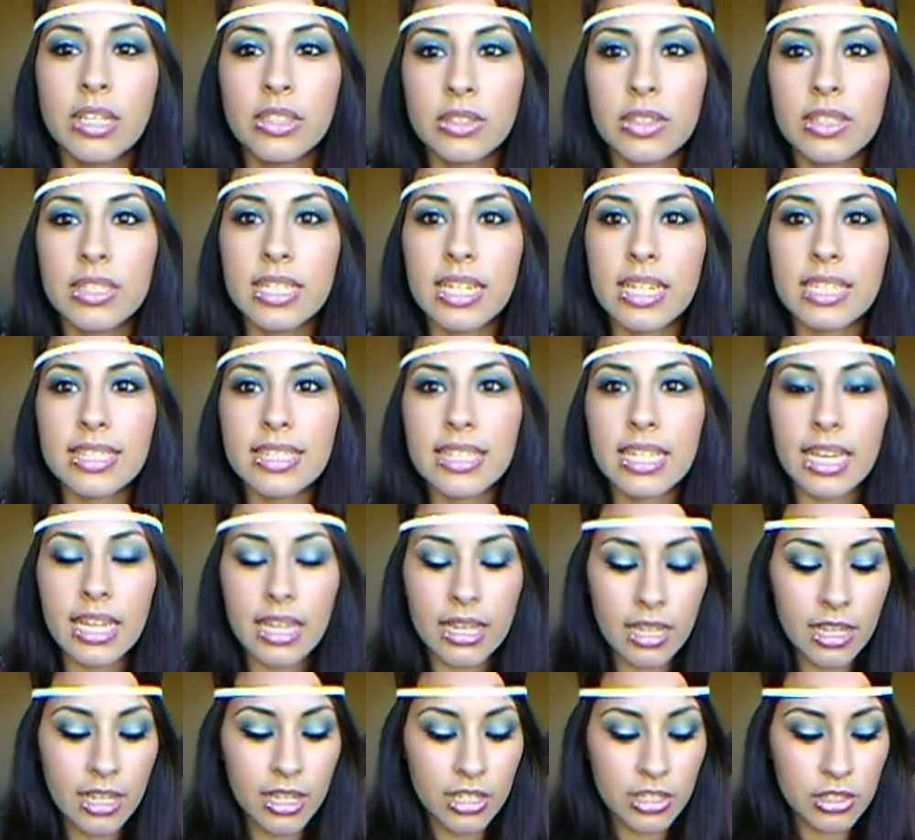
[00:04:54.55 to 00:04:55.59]
So the thing,
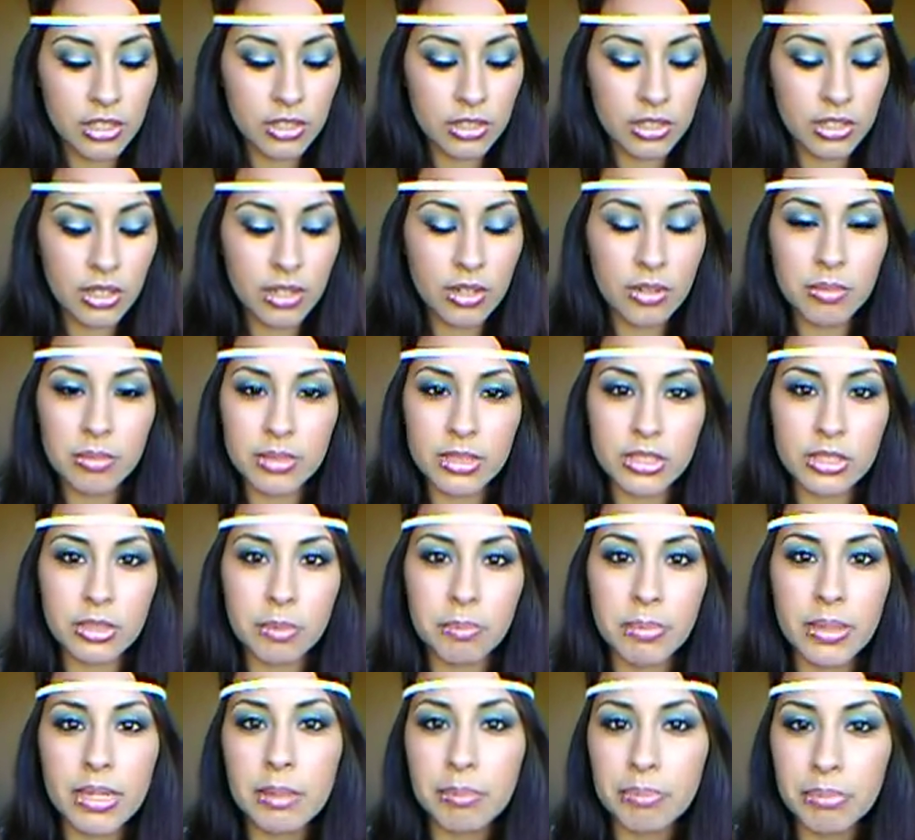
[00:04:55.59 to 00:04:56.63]
you know, when you're
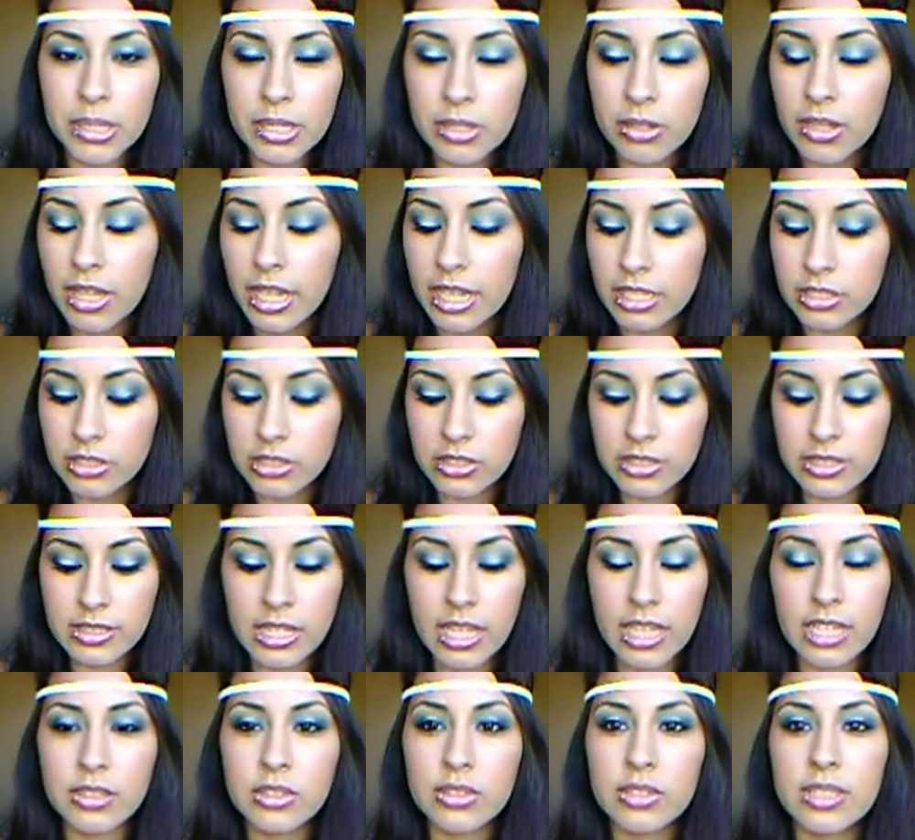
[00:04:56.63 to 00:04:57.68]
Filipino and you
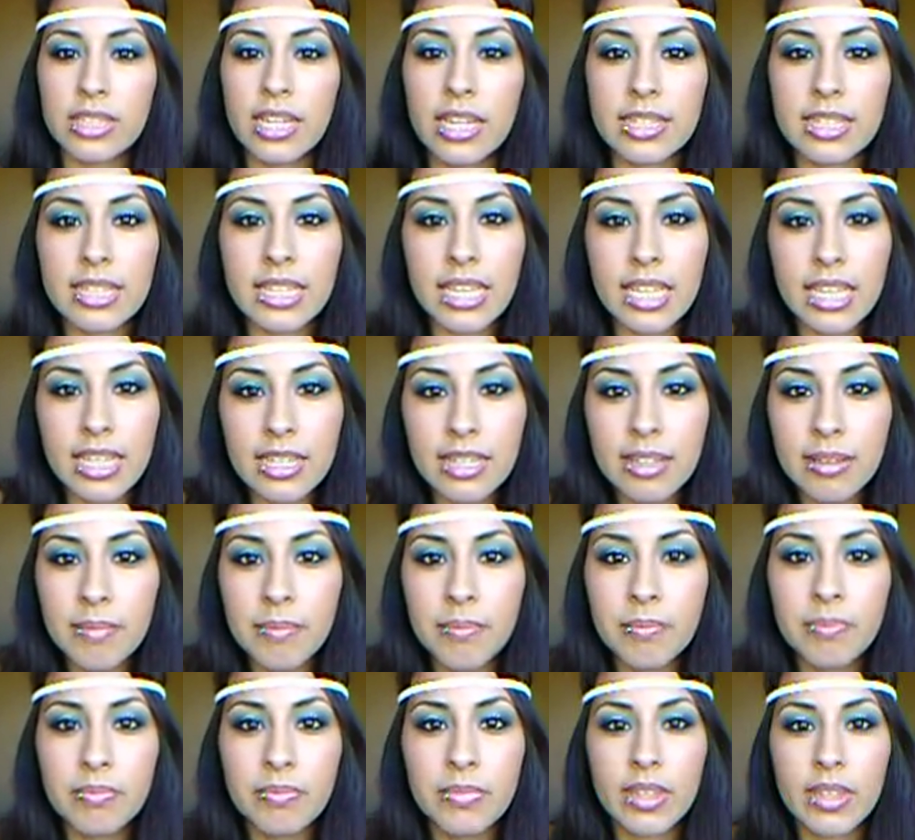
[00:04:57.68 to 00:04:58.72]
say to the thing
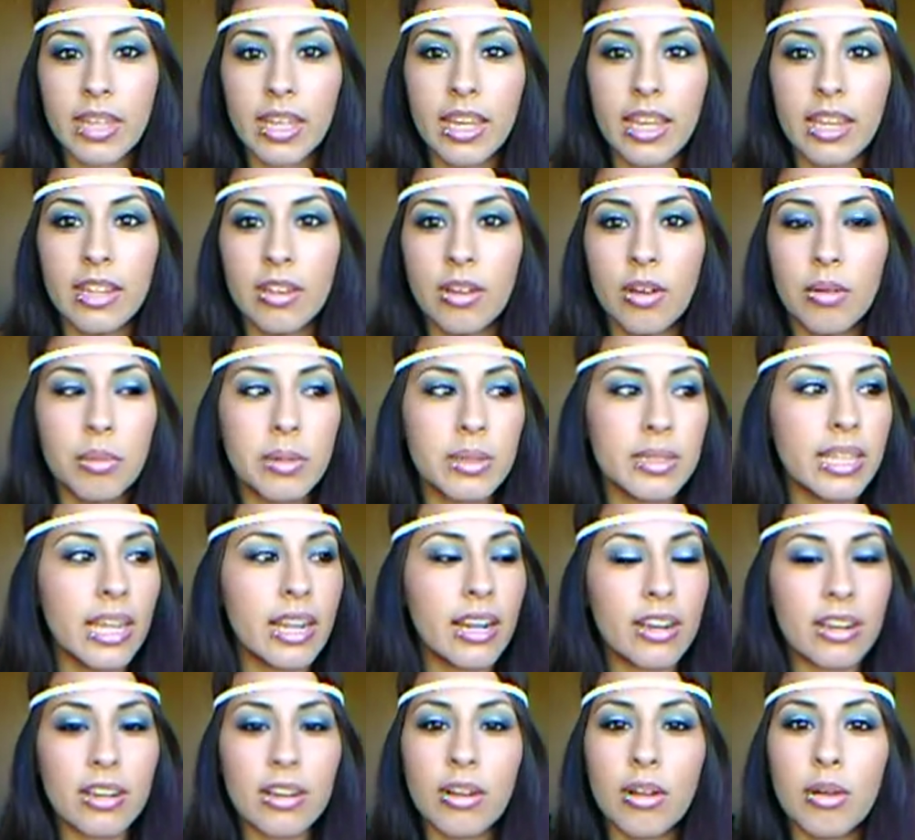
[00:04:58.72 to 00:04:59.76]
and over
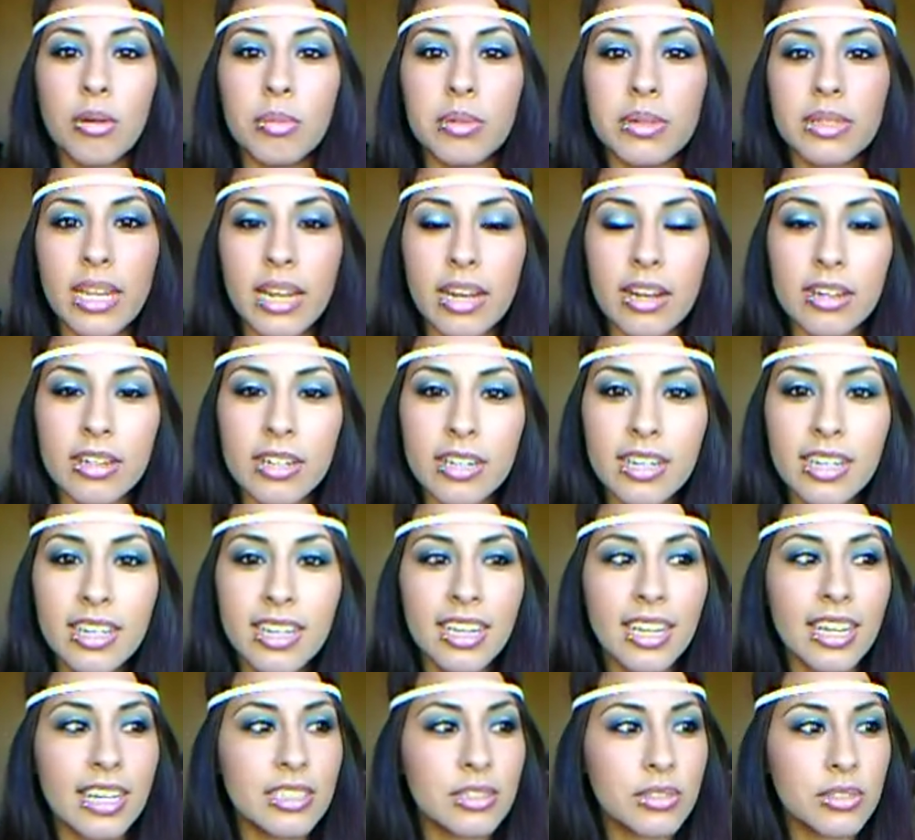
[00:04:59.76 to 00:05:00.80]
there,
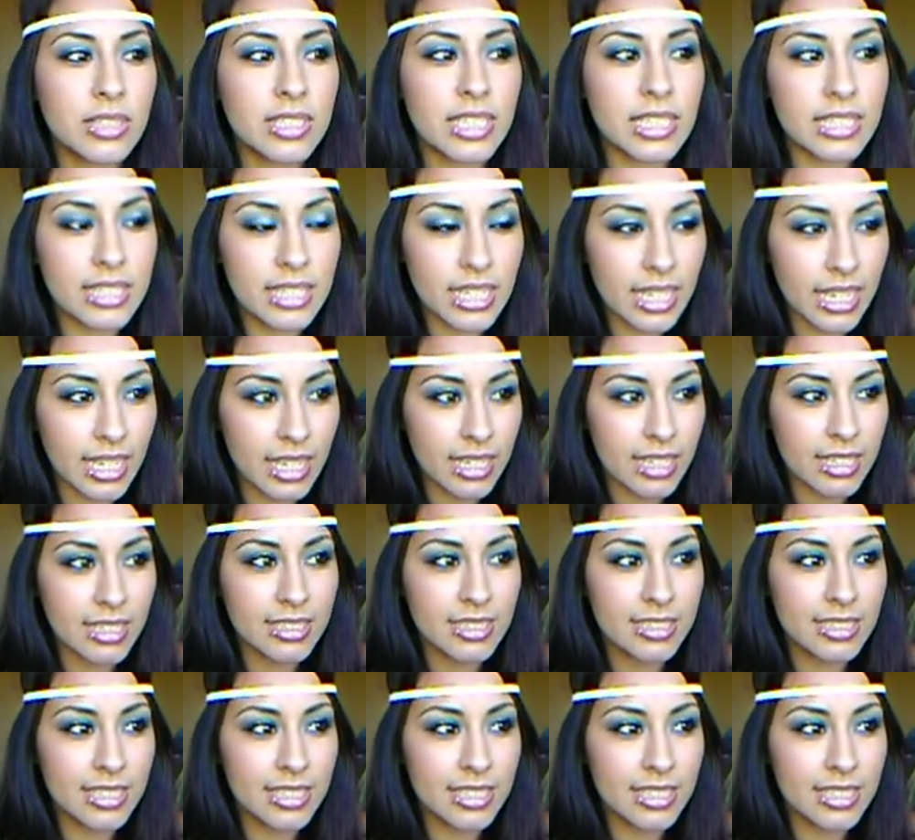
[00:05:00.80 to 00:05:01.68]
and to the thing.